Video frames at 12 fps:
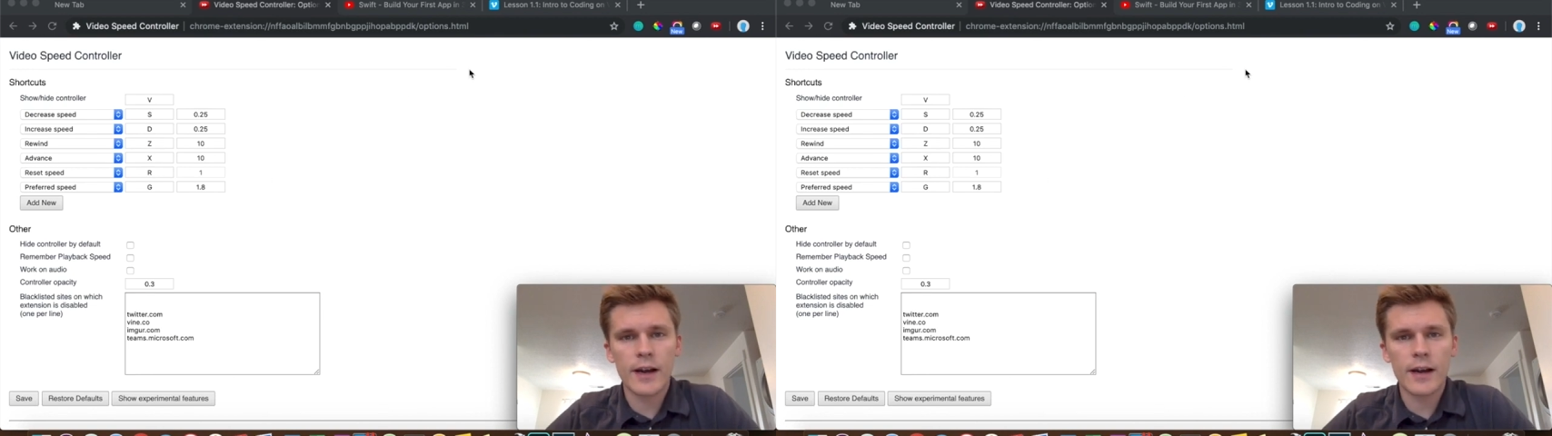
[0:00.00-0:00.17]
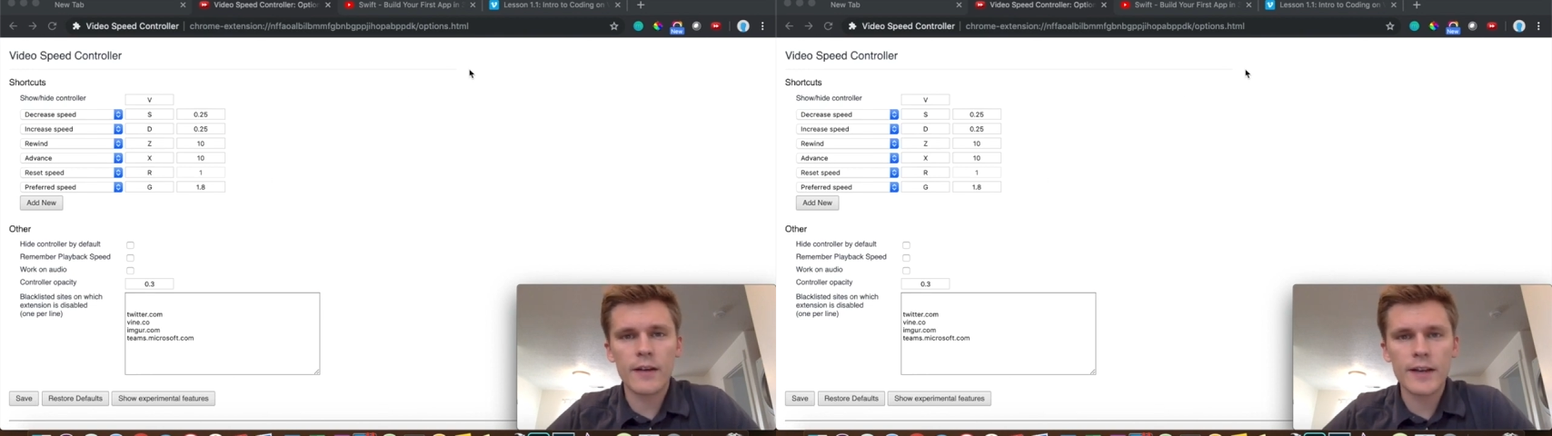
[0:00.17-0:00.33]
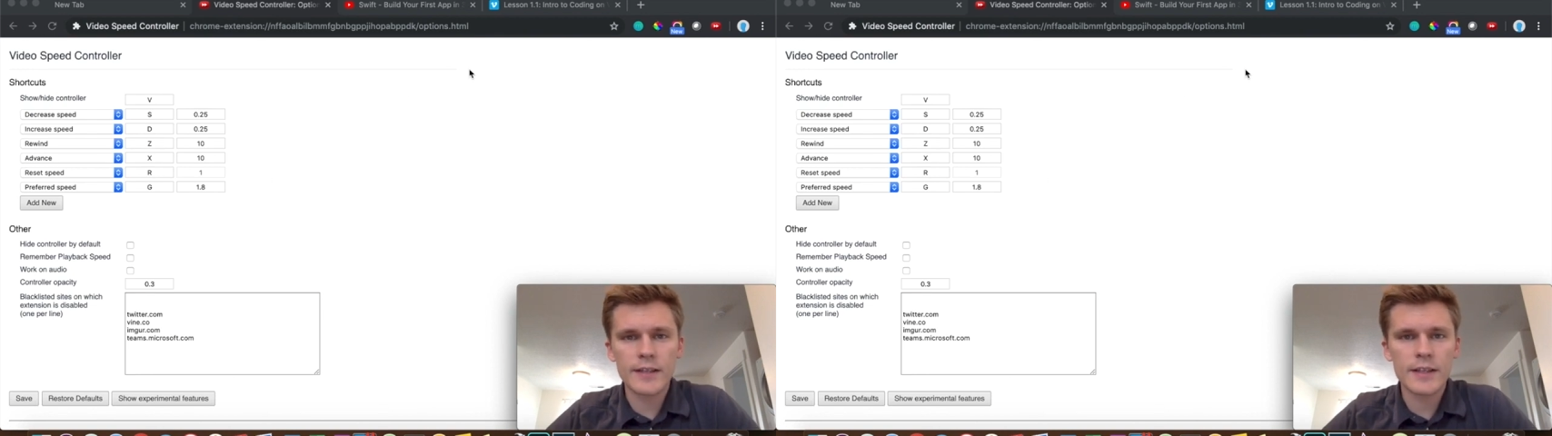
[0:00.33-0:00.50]

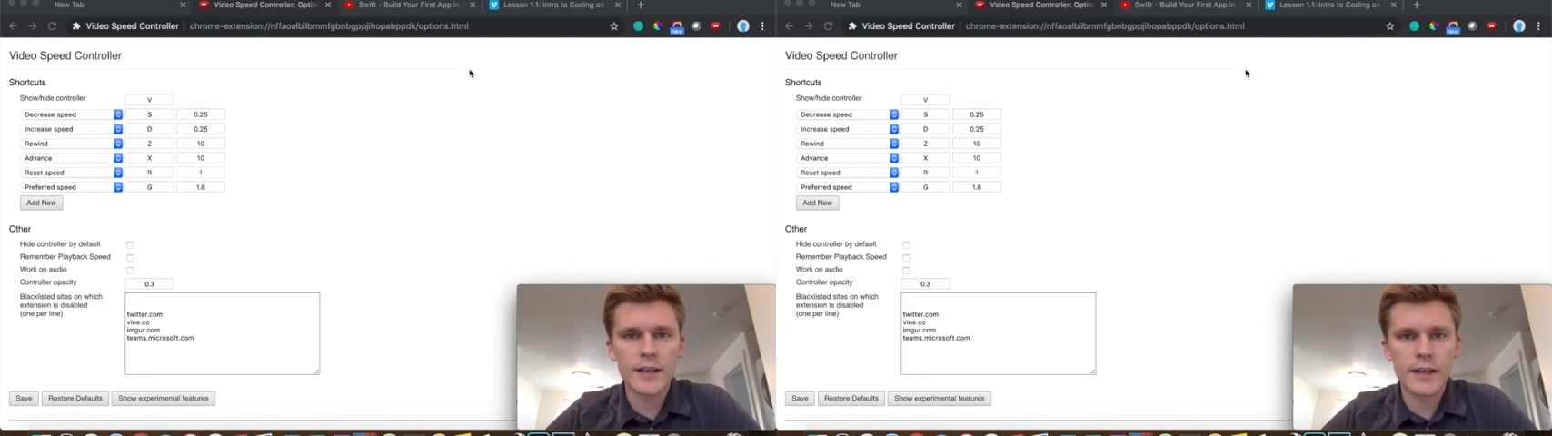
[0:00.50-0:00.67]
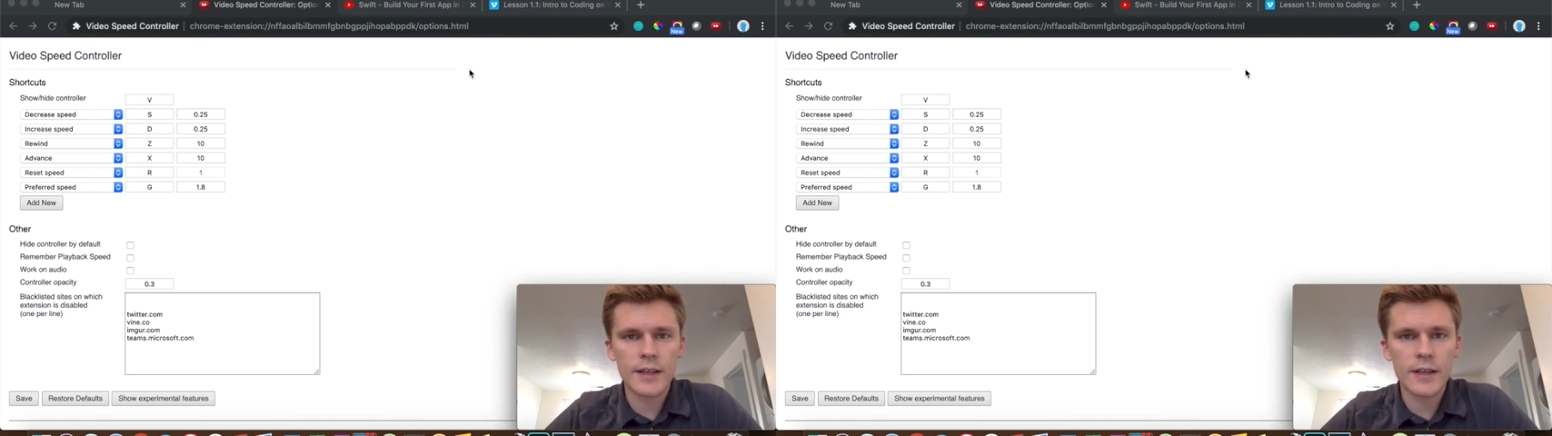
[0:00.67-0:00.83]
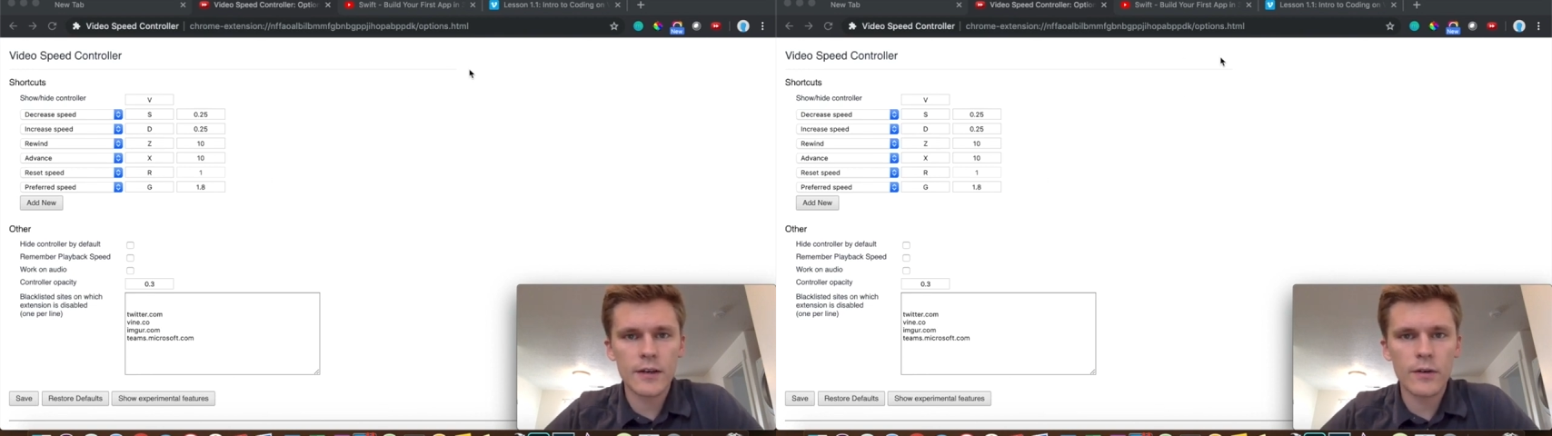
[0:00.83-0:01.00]
I'd like
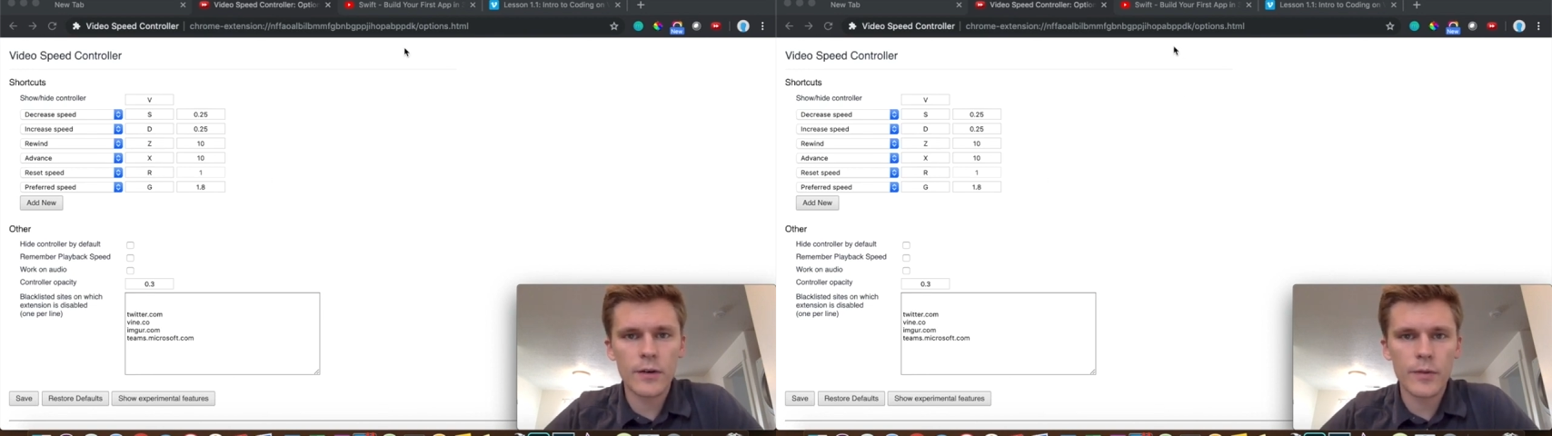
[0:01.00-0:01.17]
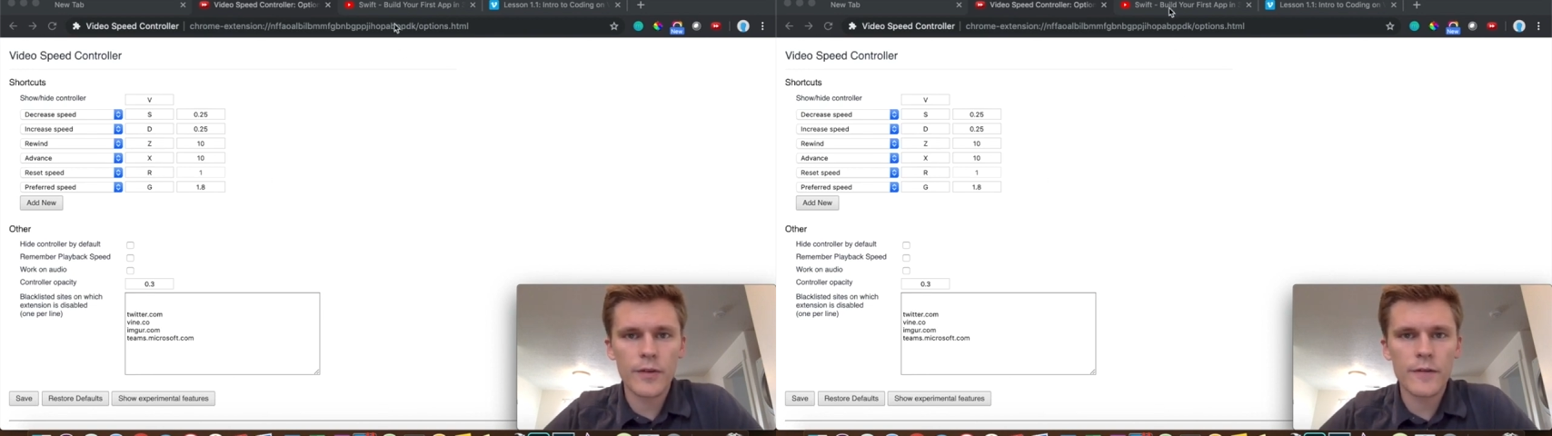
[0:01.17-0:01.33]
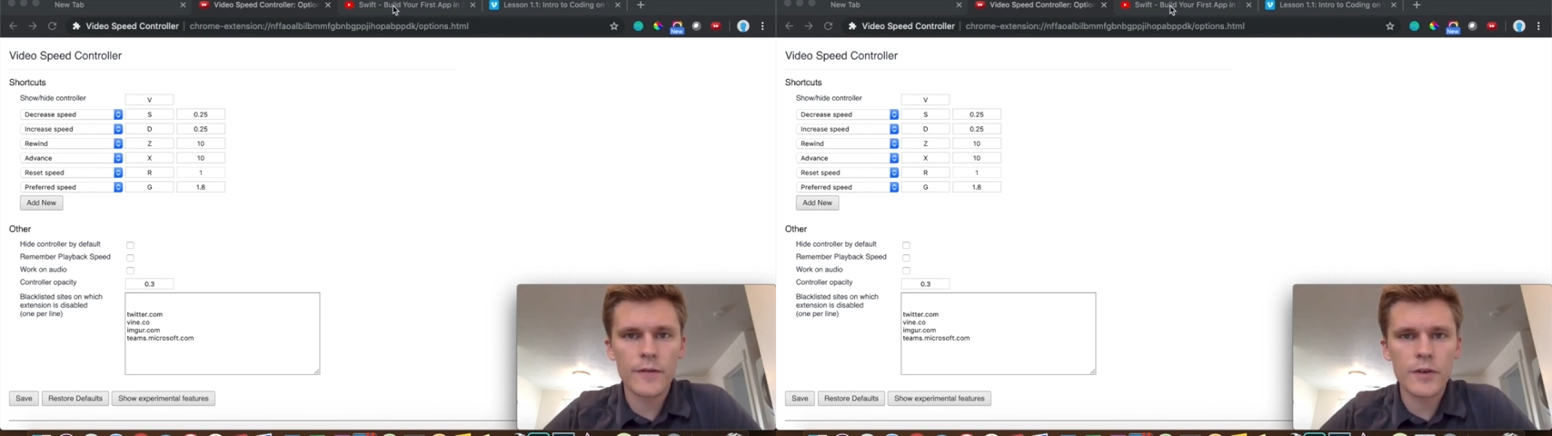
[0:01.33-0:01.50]
to get going
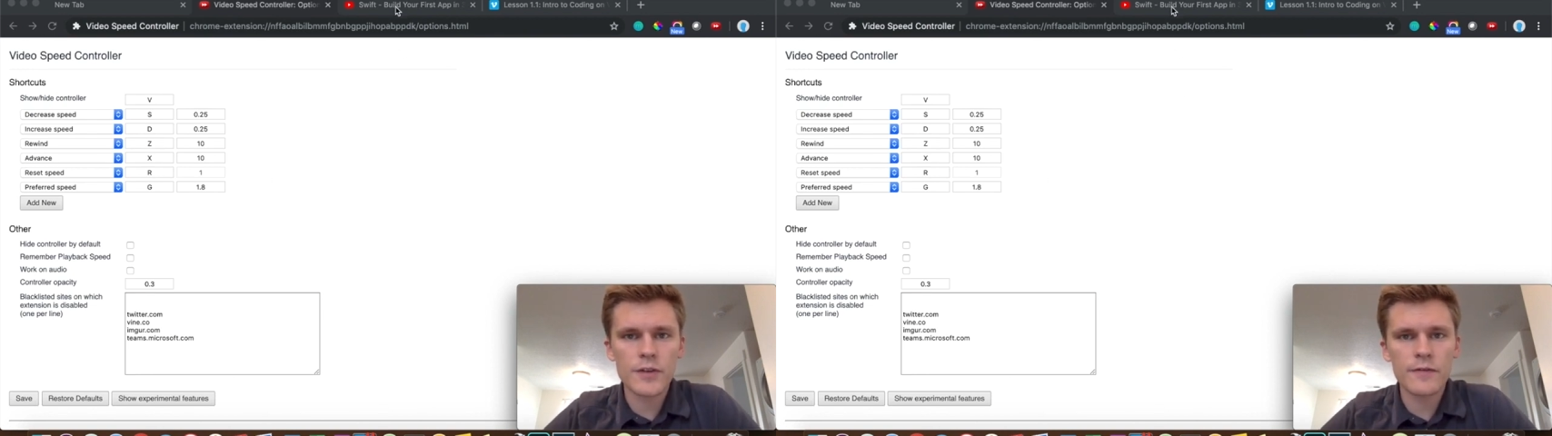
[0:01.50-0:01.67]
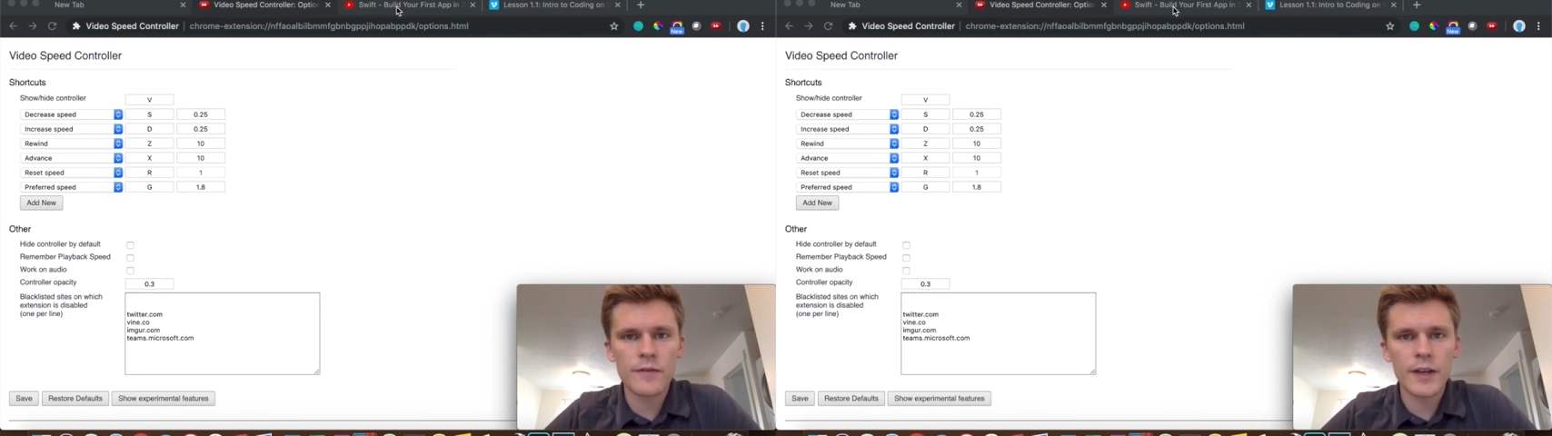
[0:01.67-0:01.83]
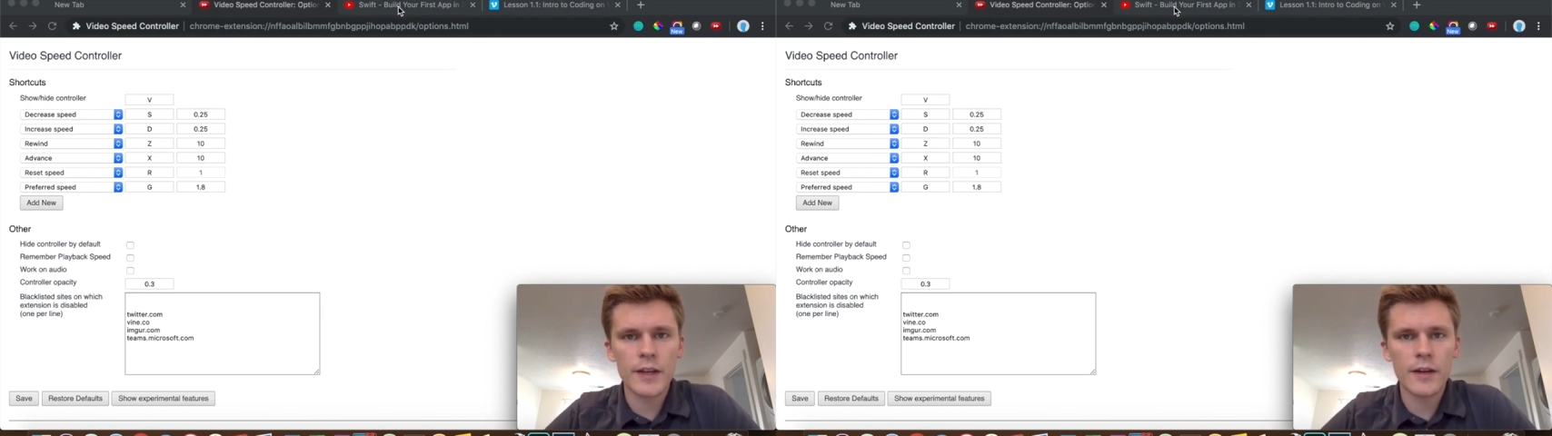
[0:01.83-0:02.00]
with our
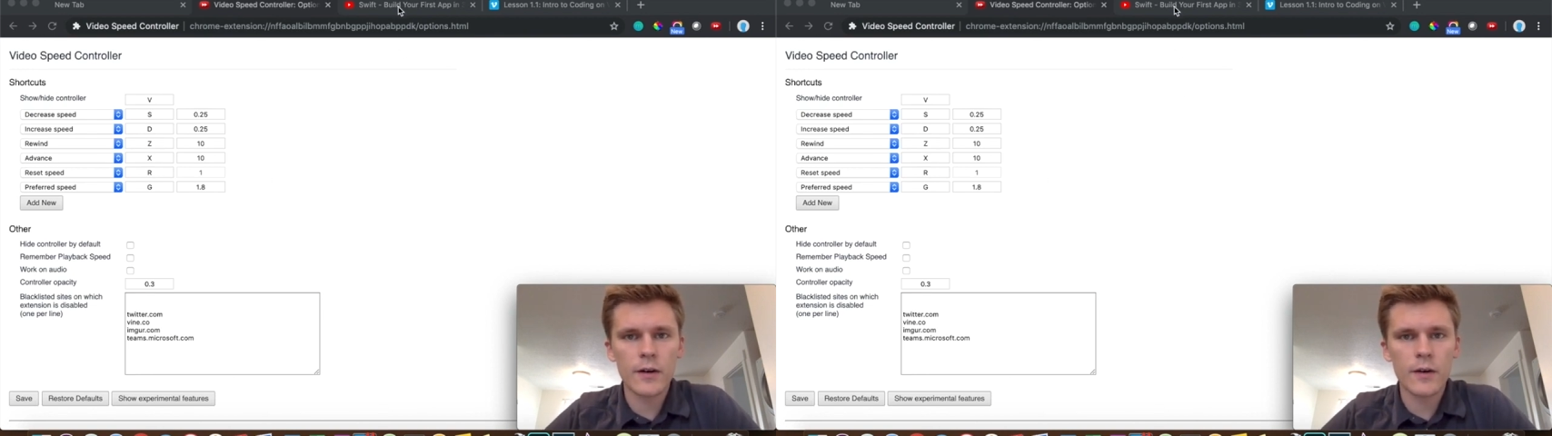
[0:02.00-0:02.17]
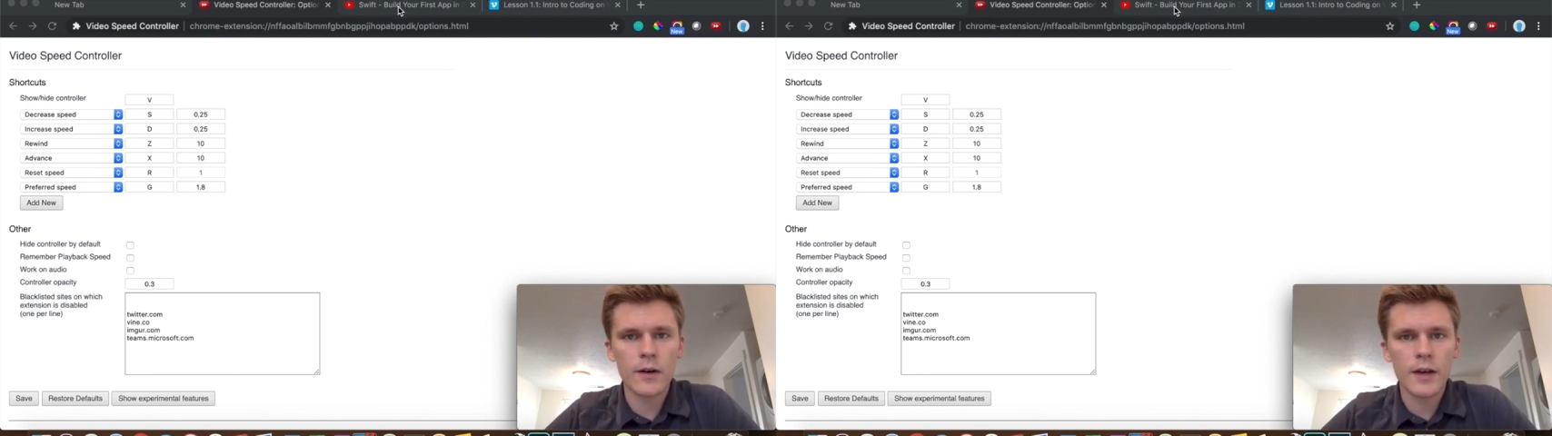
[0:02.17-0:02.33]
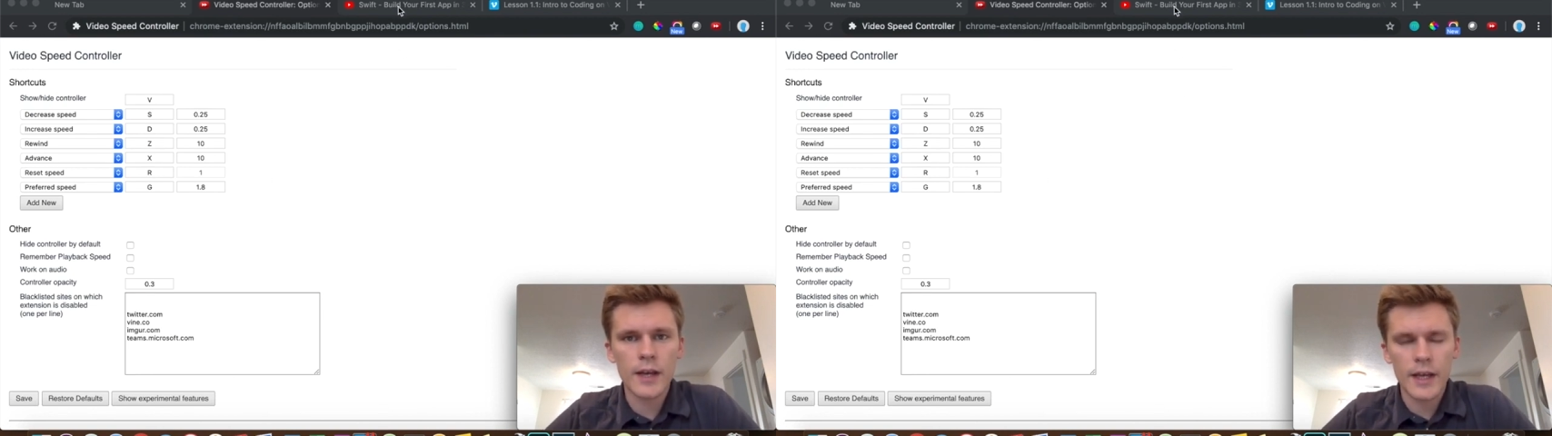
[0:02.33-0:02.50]
first video